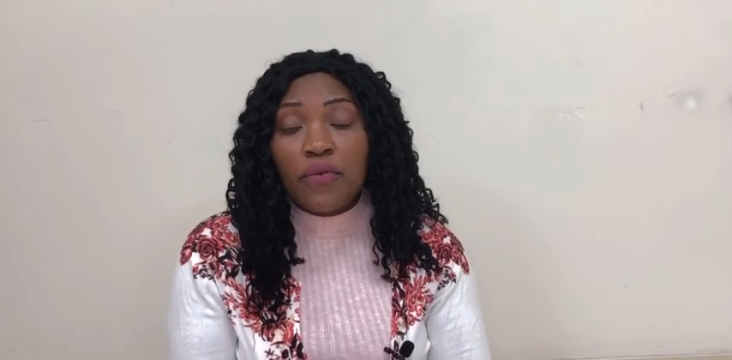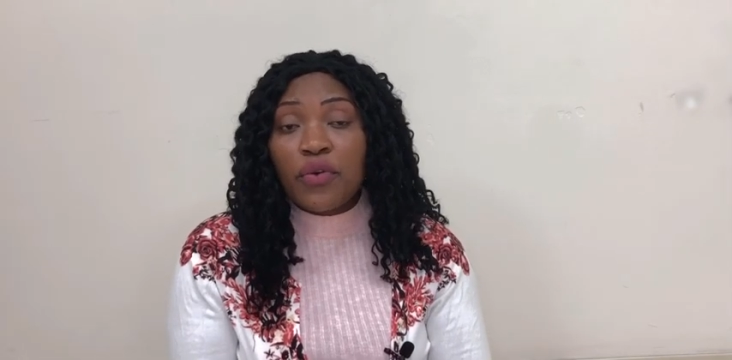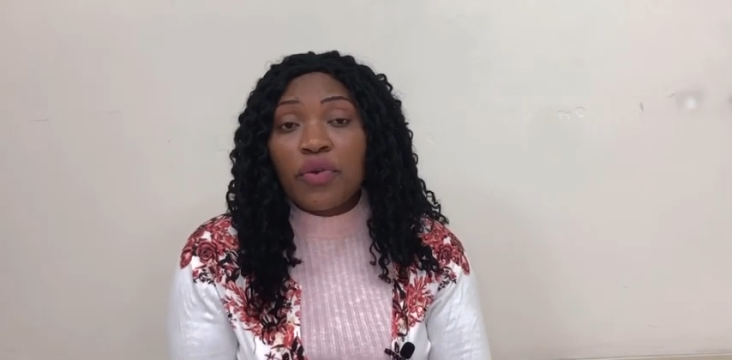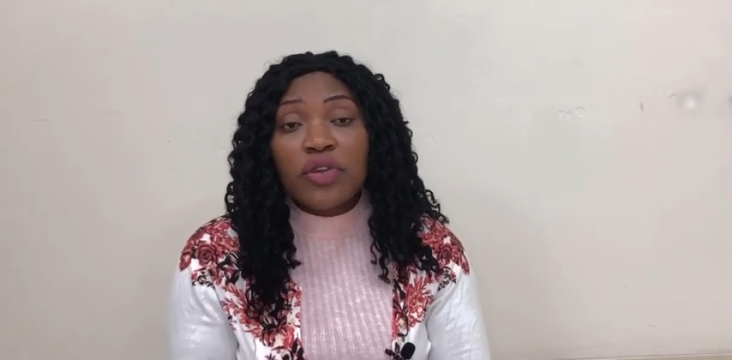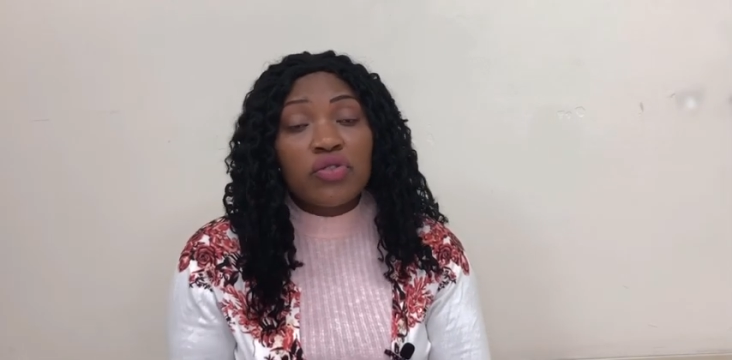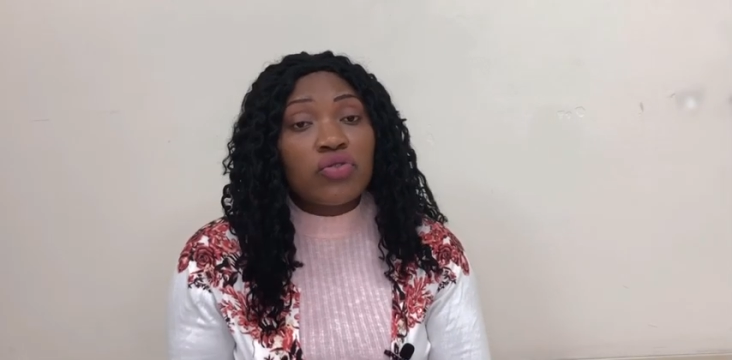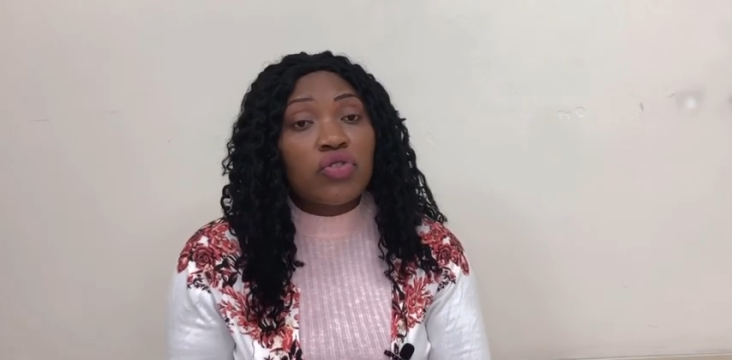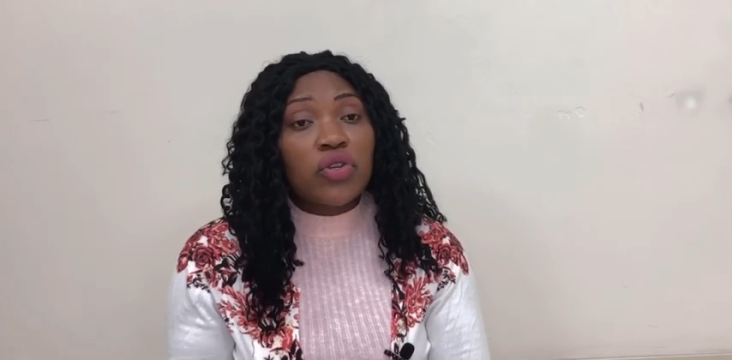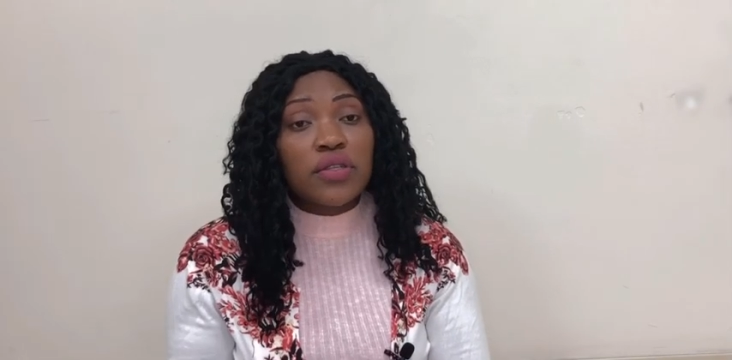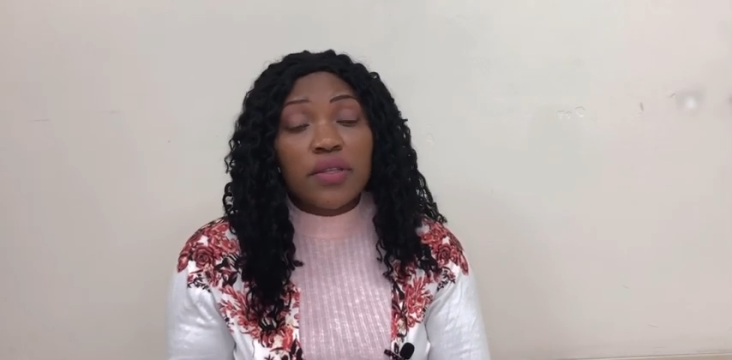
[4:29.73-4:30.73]
For us to
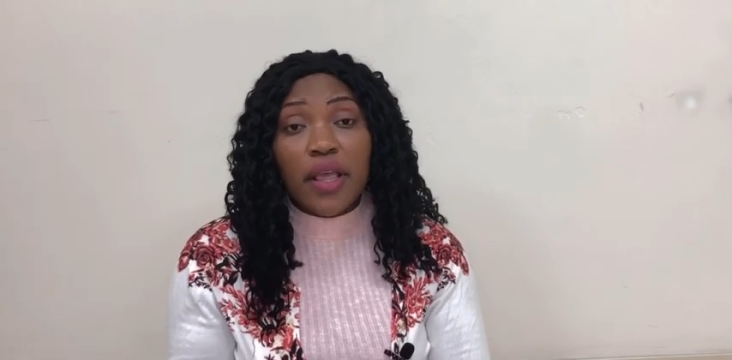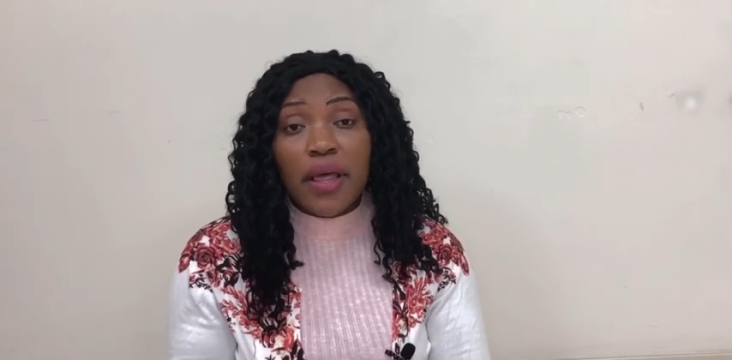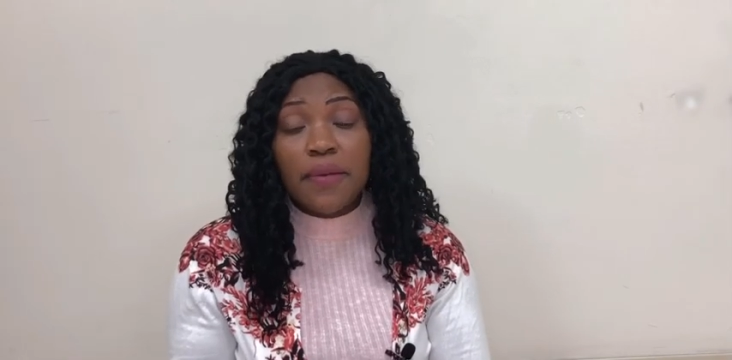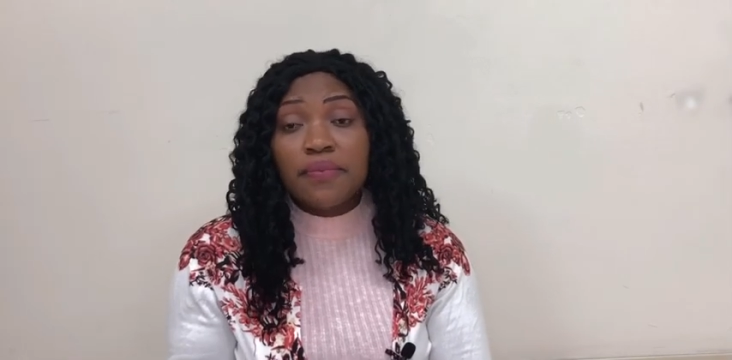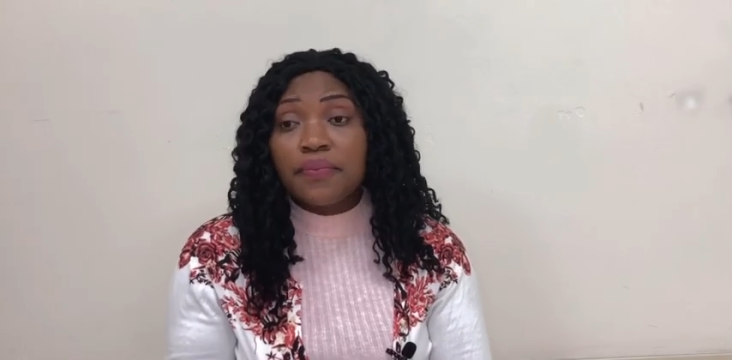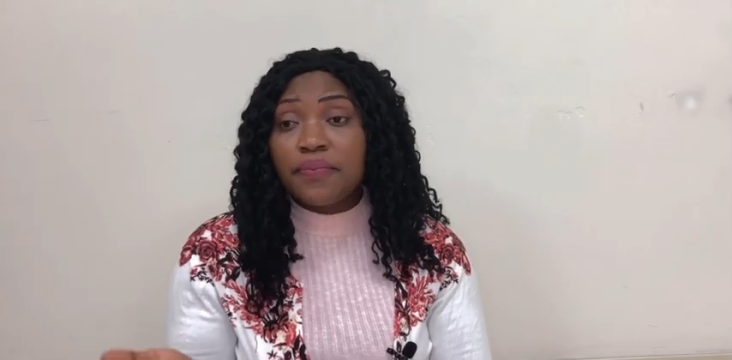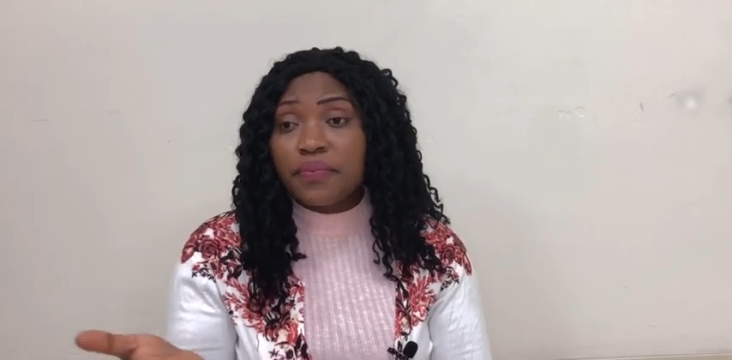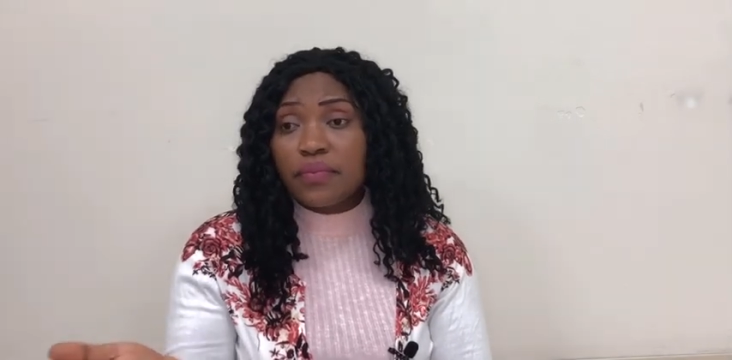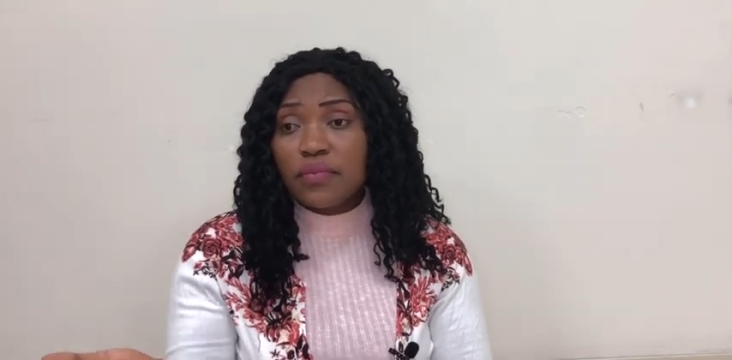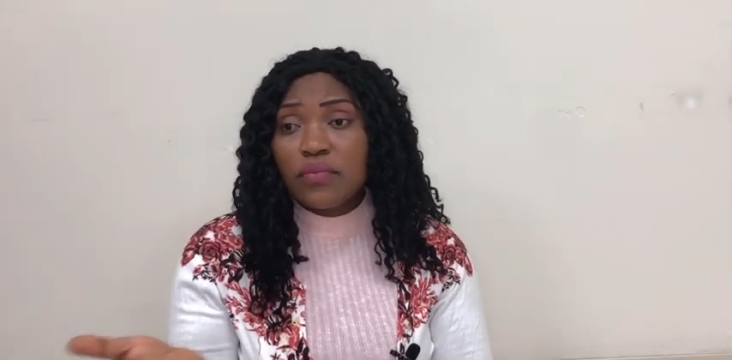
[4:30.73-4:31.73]
just say that,
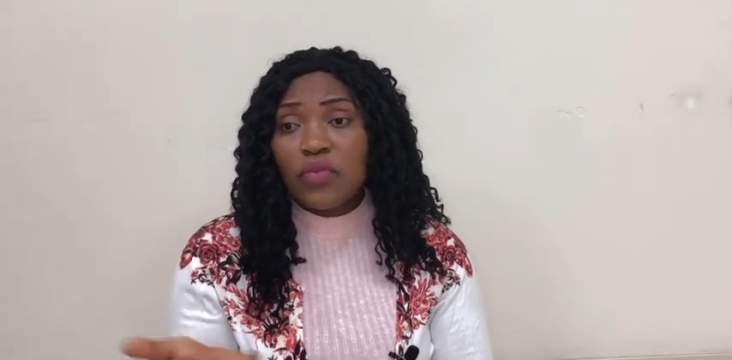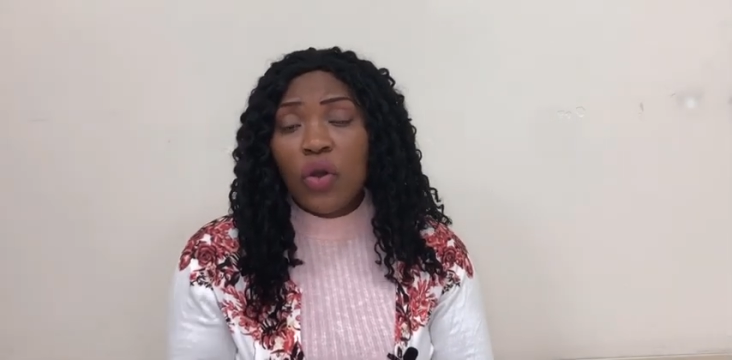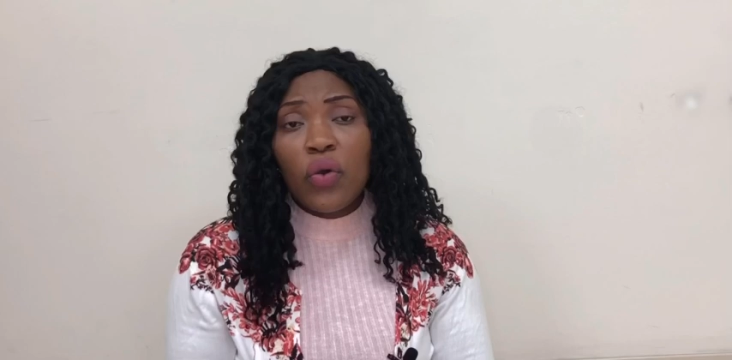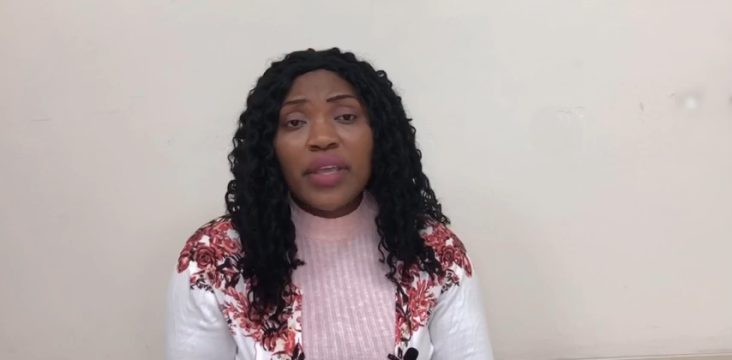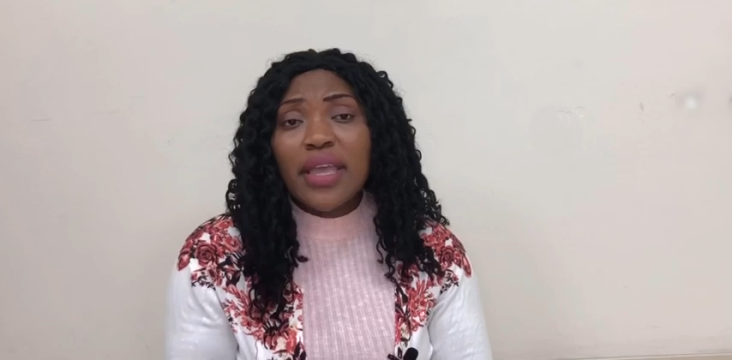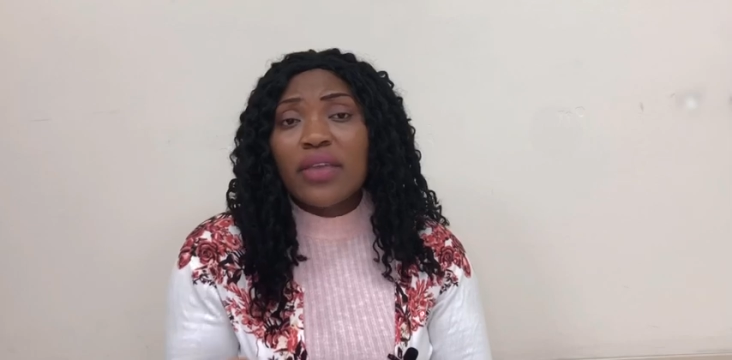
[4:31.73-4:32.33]
okay,